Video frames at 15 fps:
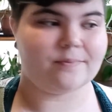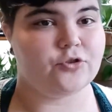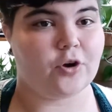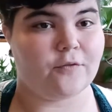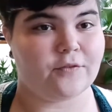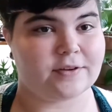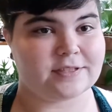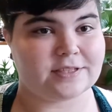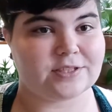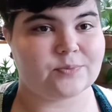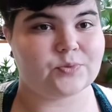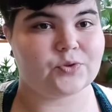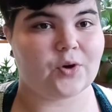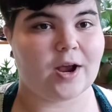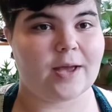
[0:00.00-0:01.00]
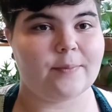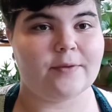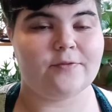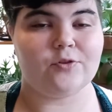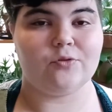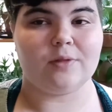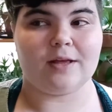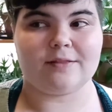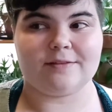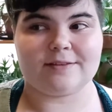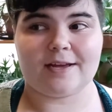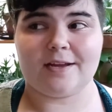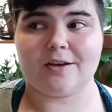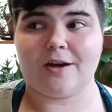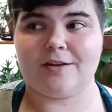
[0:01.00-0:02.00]
Don't forget to subscribe if you like this
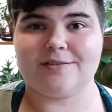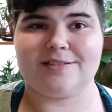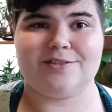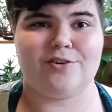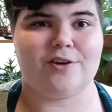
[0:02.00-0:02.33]
kind of content